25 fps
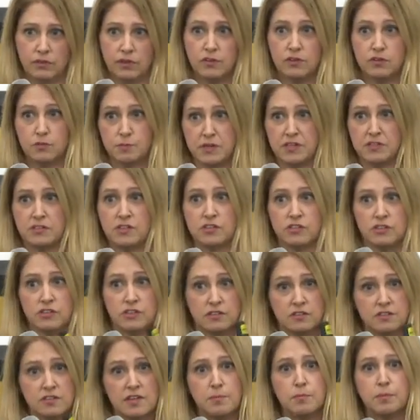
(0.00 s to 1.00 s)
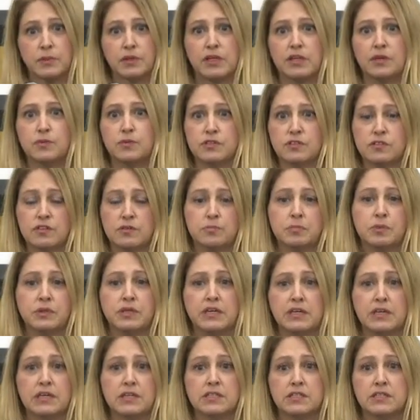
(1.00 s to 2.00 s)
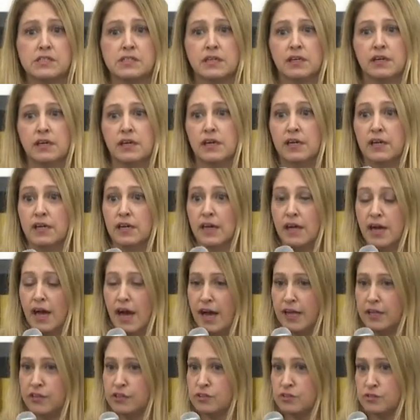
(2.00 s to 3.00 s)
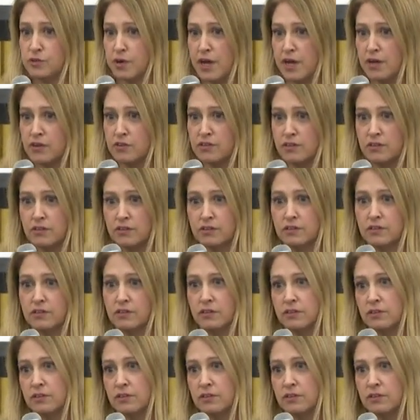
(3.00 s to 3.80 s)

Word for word: space station assembly was complete, I looked around and